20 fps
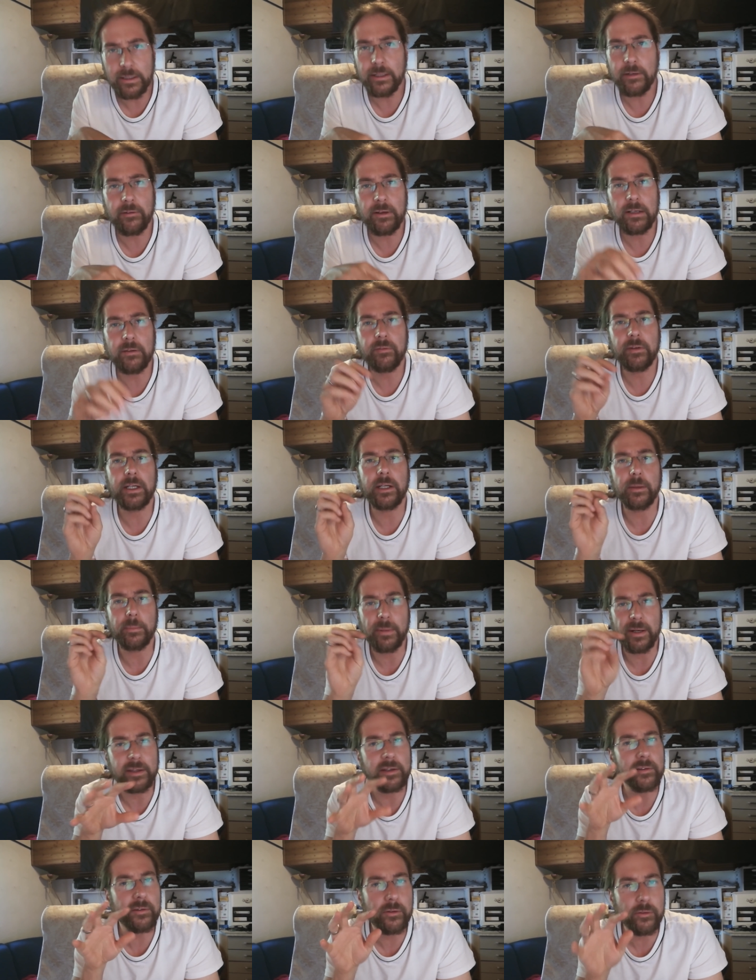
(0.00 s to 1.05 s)
great video
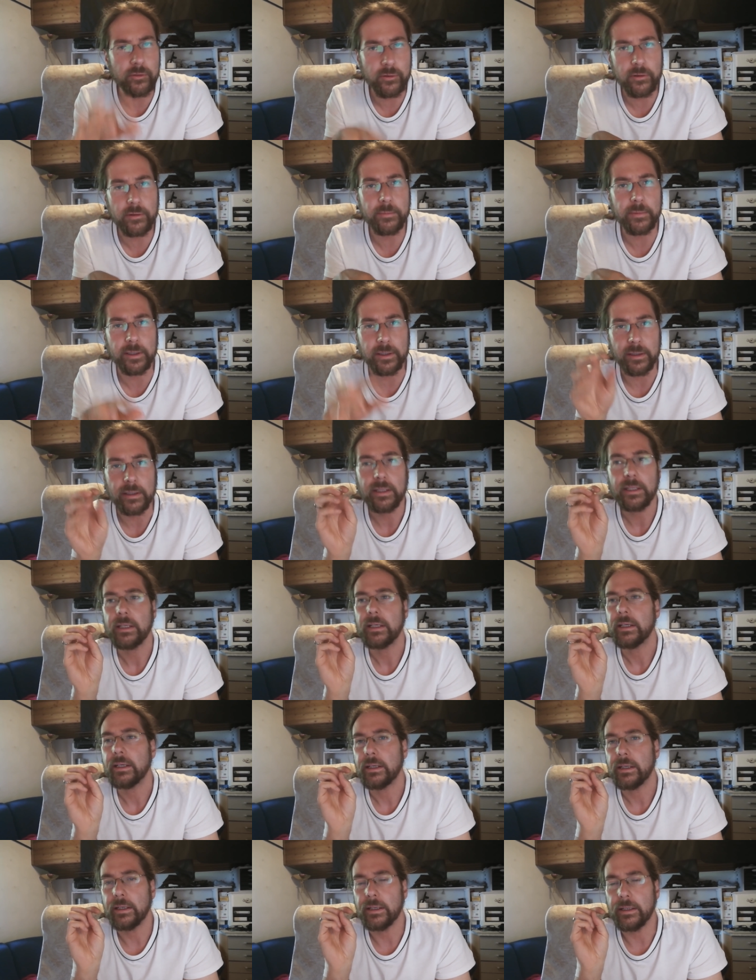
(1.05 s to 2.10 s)
but it's in german
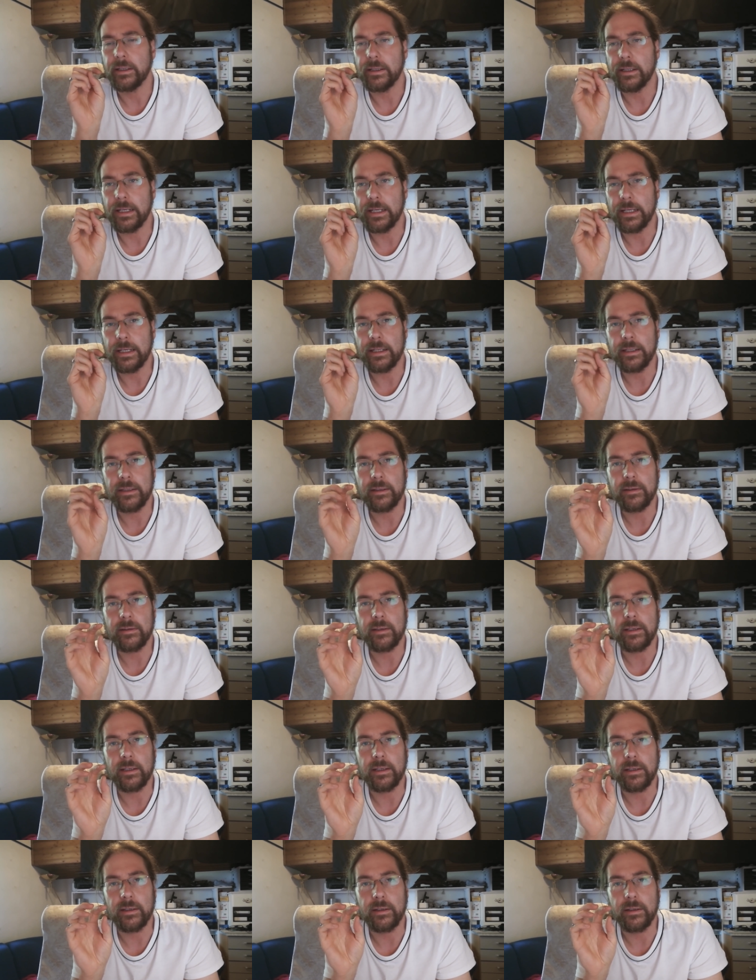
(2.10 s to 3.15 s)
uh, and
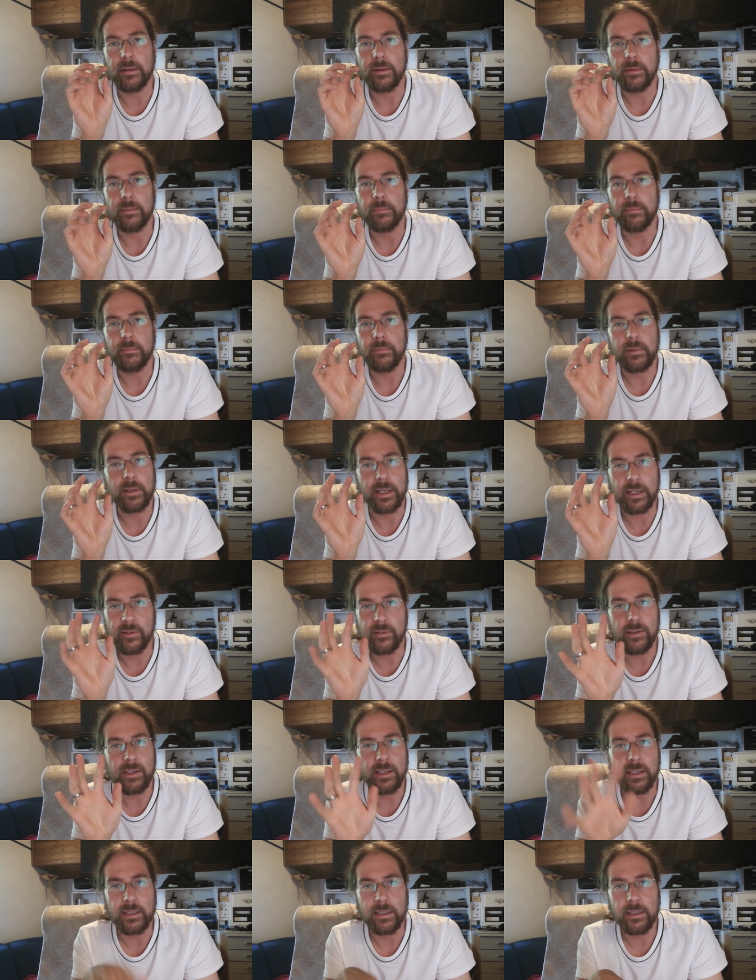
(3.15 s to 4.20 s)
um, like i
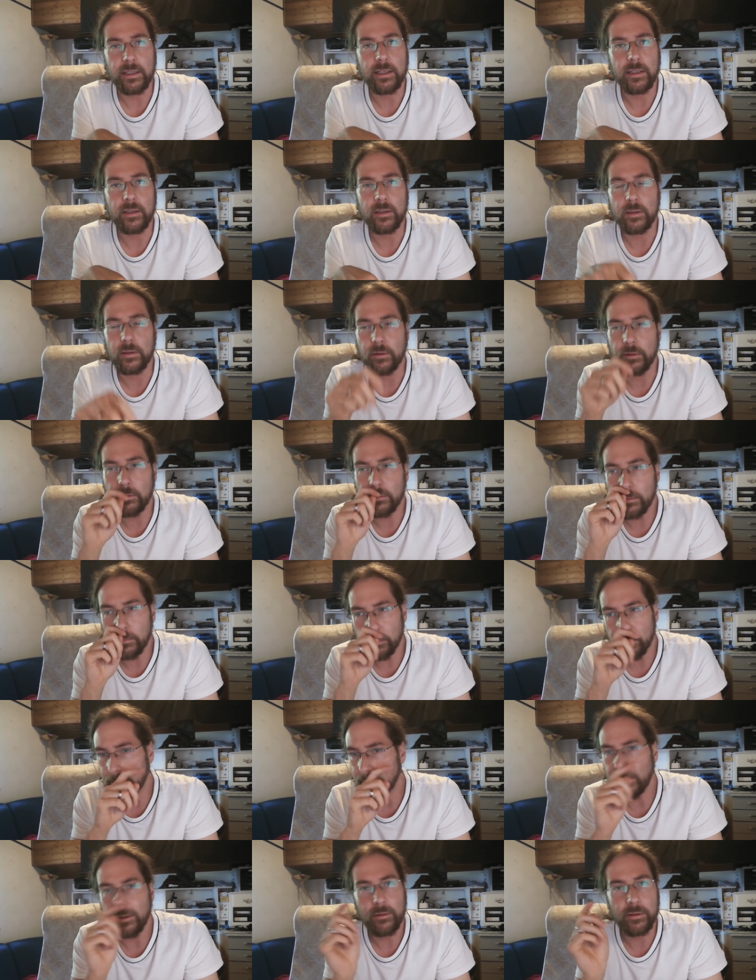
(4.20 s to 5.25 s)
said i link it in the description
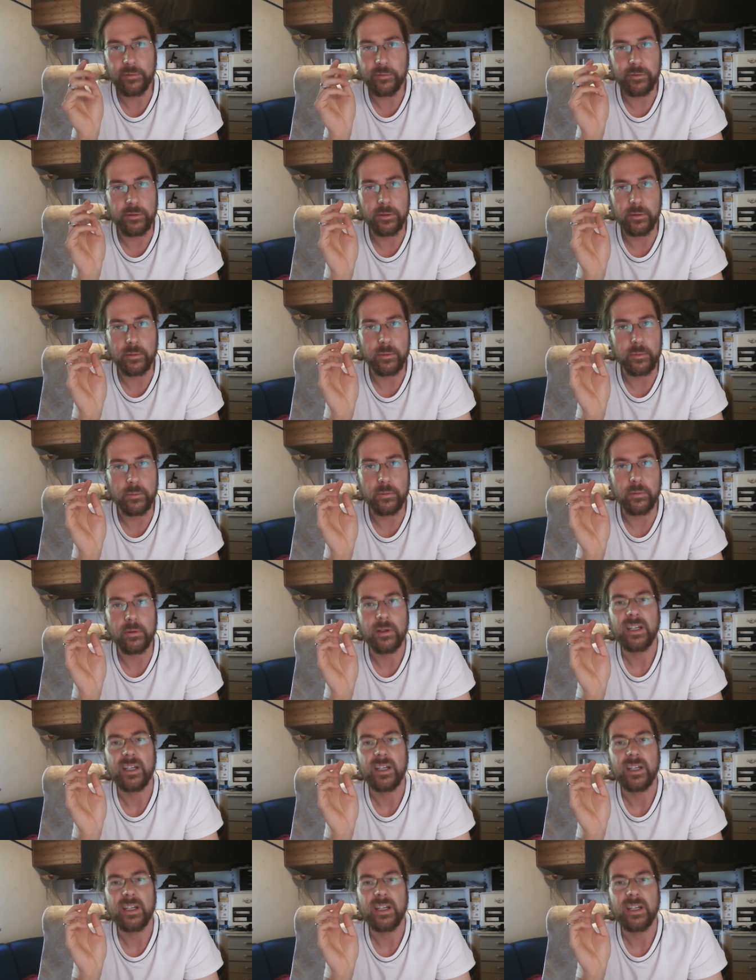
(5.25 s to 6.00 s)
below if you